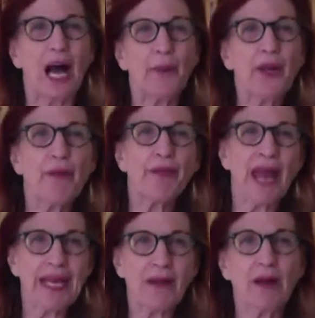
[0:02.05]
I want to
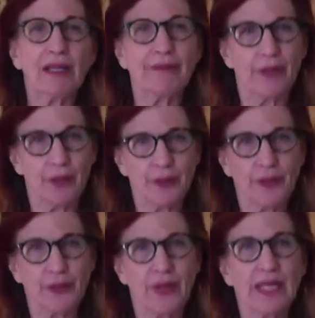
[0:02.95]
thank all of
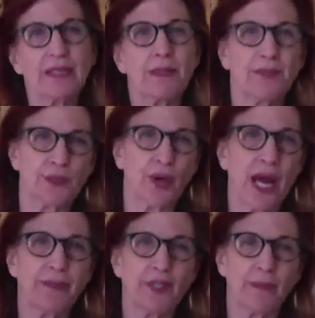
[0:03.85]
those that
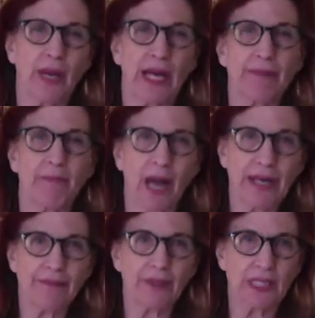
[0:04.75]
subscribe to my
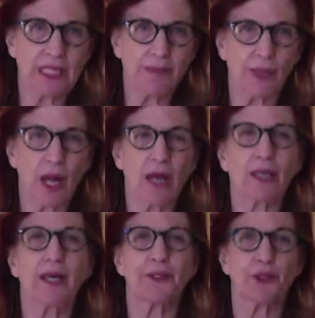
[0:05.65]
mindfulness blog
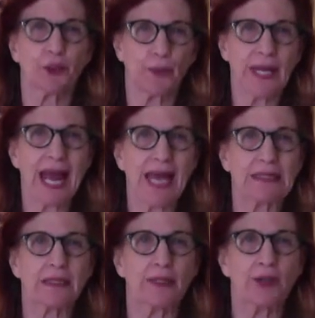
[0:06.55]
on
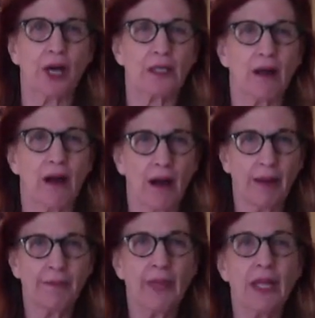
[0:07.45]

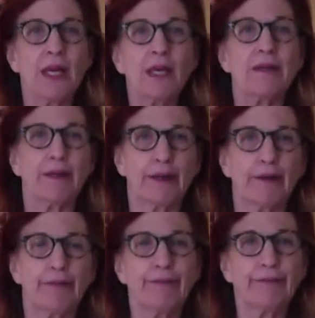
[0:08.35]
cheriehanson.com, the
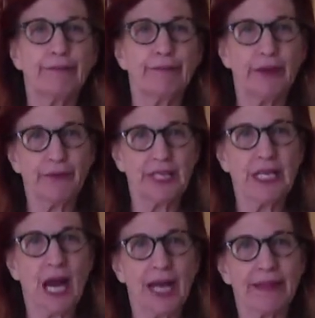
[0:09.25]

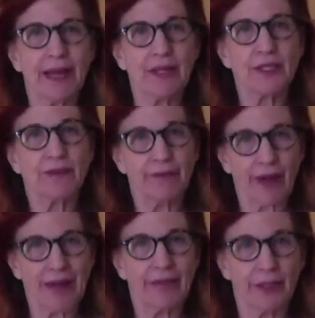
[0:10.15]

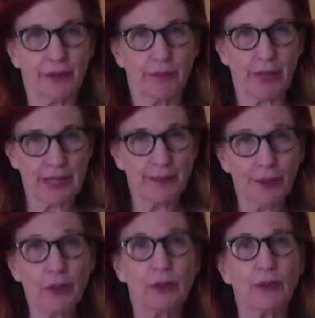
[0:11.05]
59,500
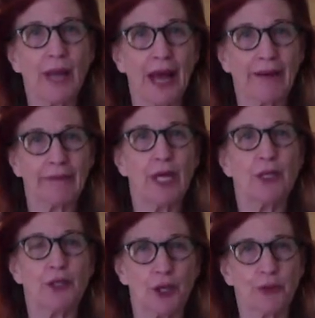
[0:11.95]
people who have
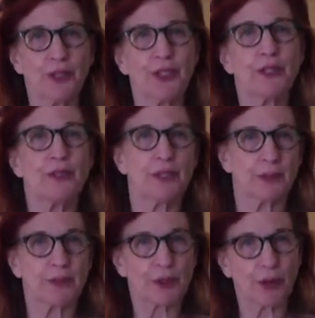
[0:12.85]
chosen to
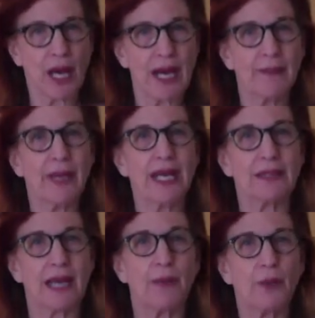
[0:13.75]
subscribe
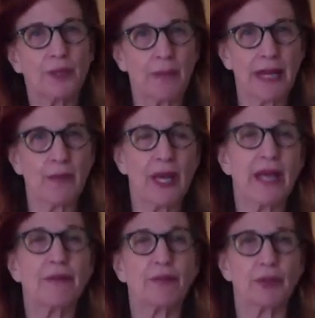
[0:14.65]
as I work my
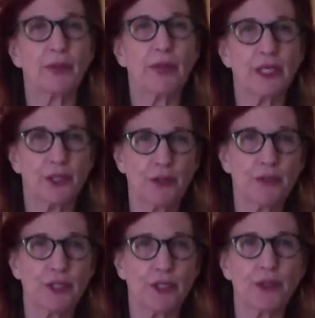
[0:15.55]
way through
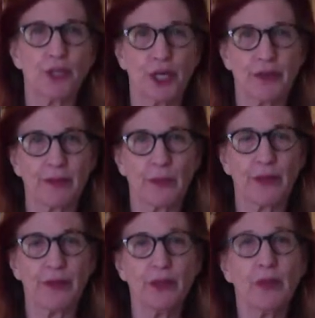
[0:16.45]
issues and share them
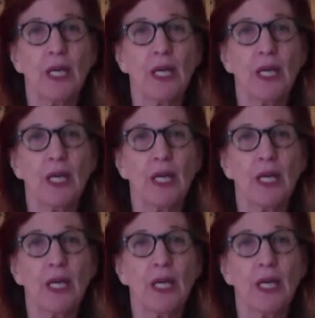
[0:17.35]
with you.